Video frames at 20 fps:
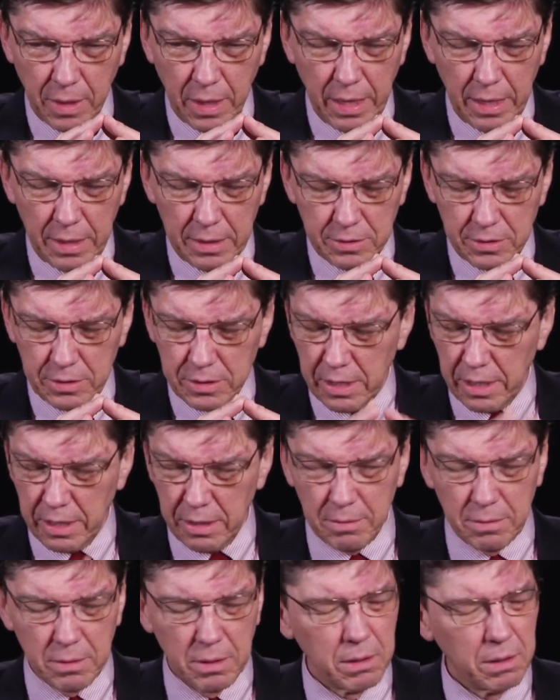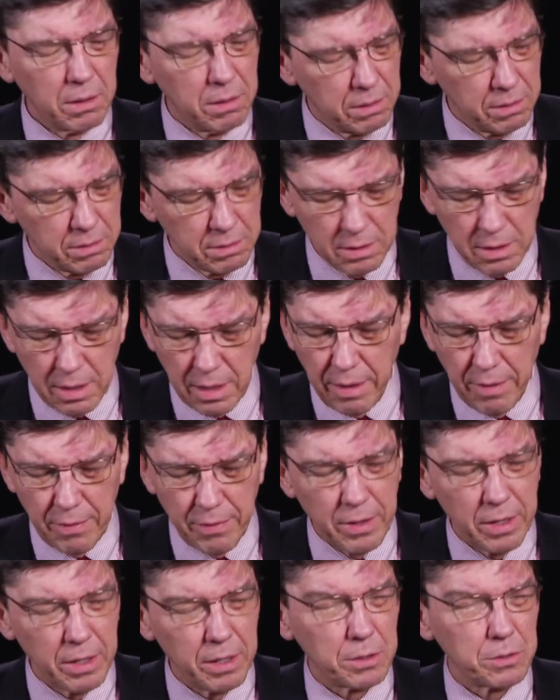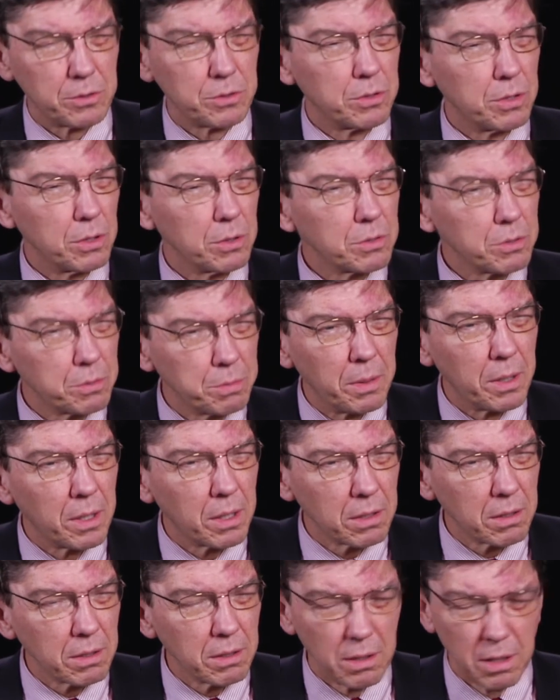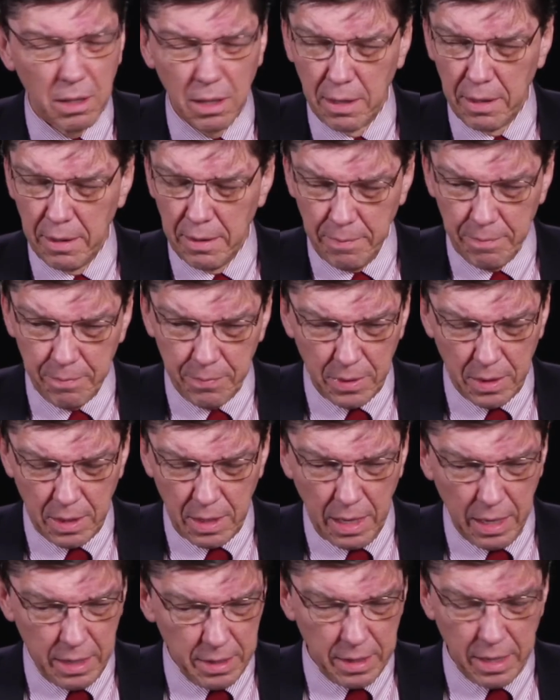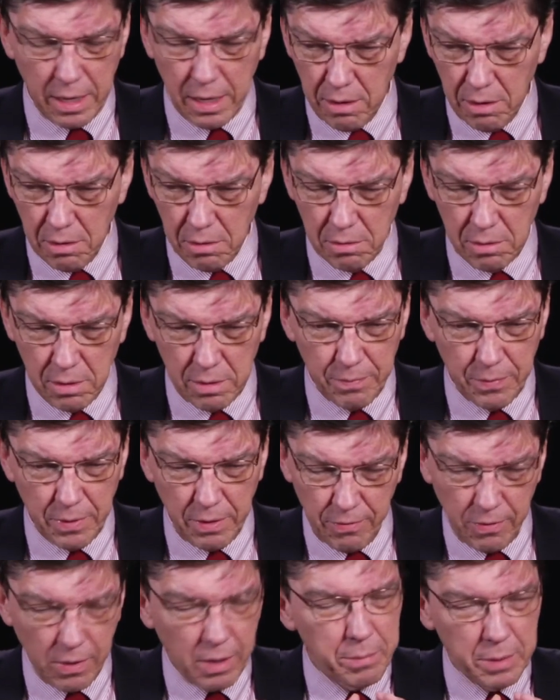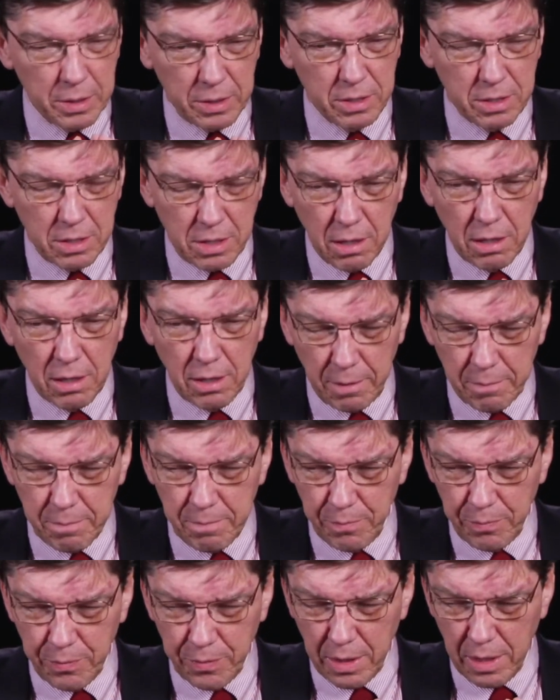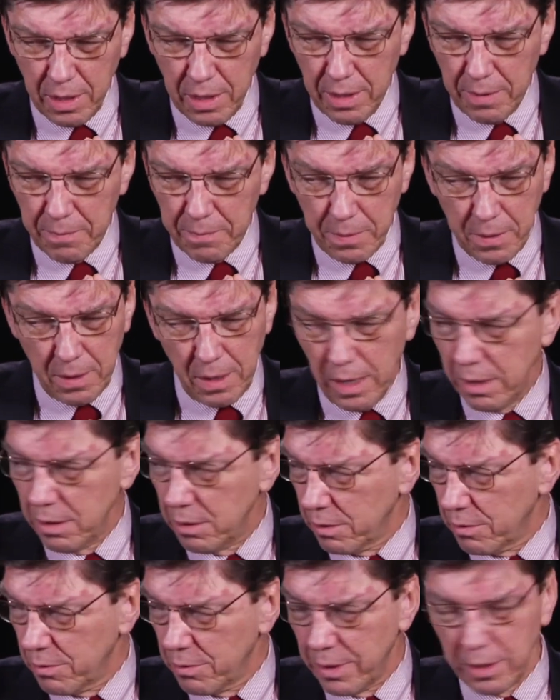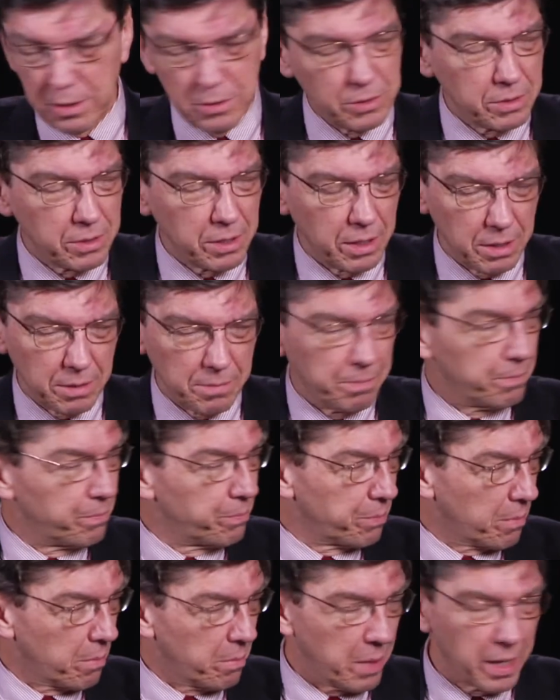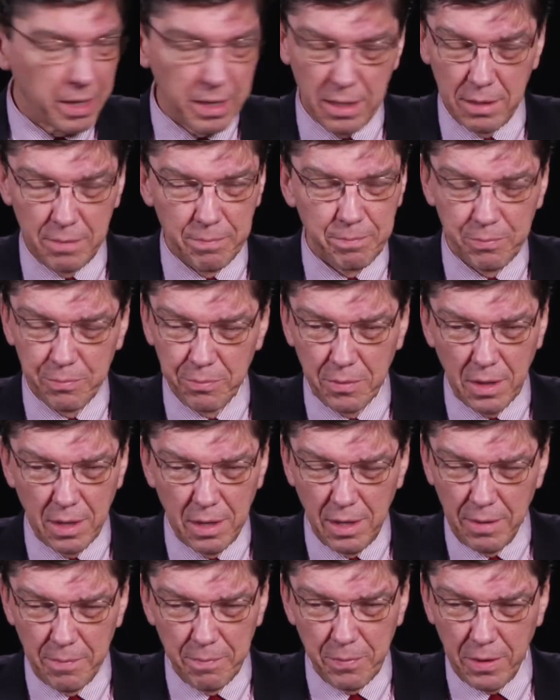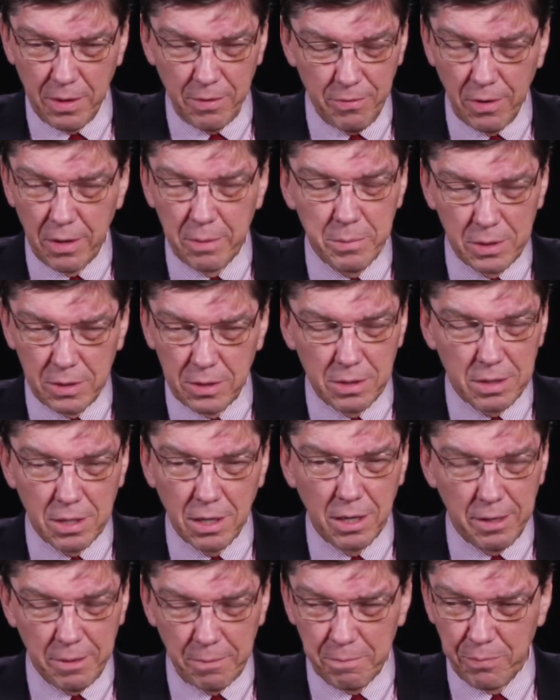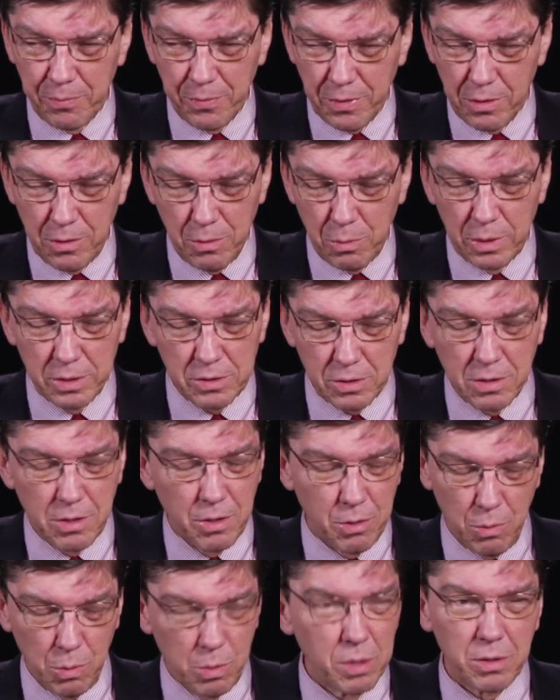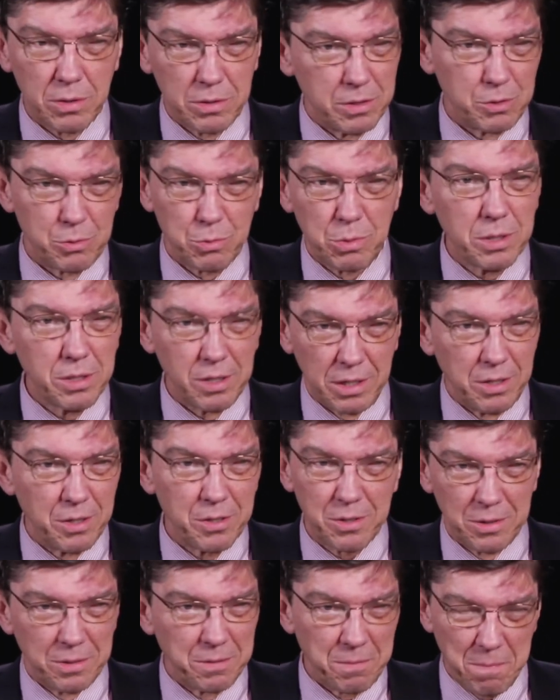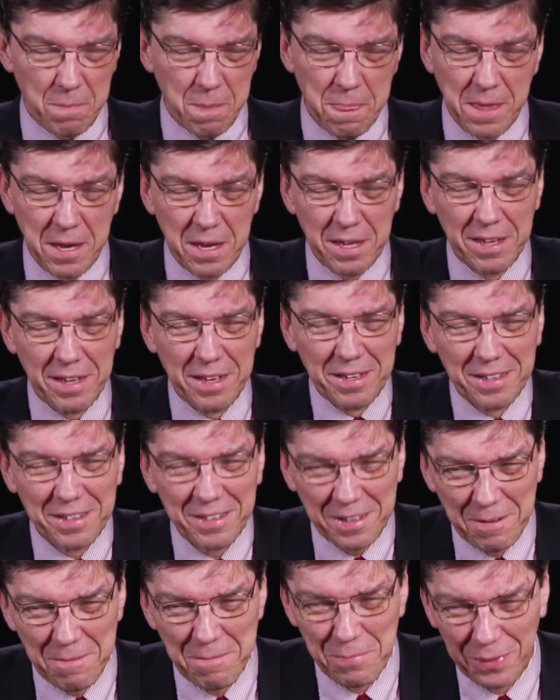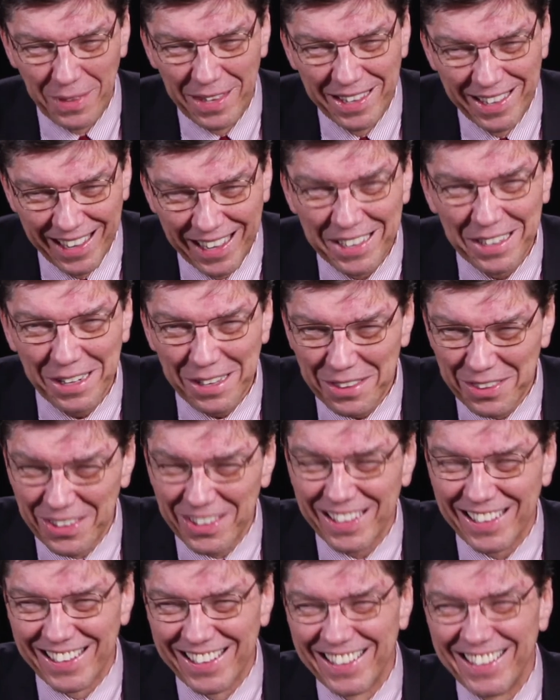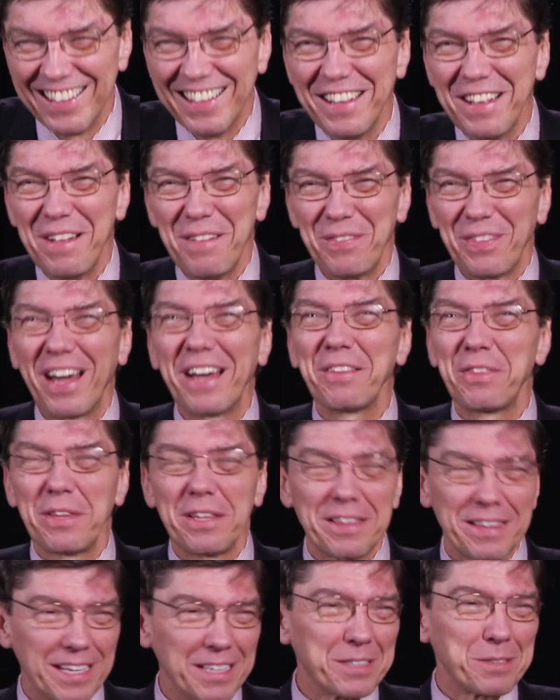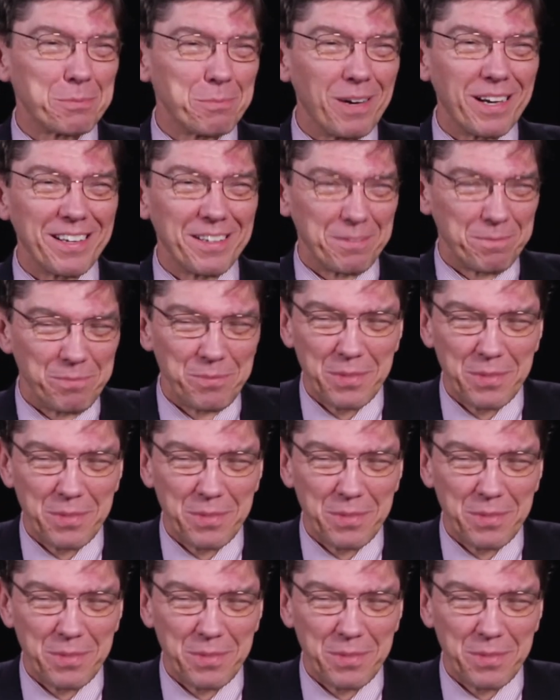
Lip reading: and say, oh, they are so smart. And now, if I'm at the top, I look around saying, man, if I'm at the top, the rest of the world is really hurting. And I think that's my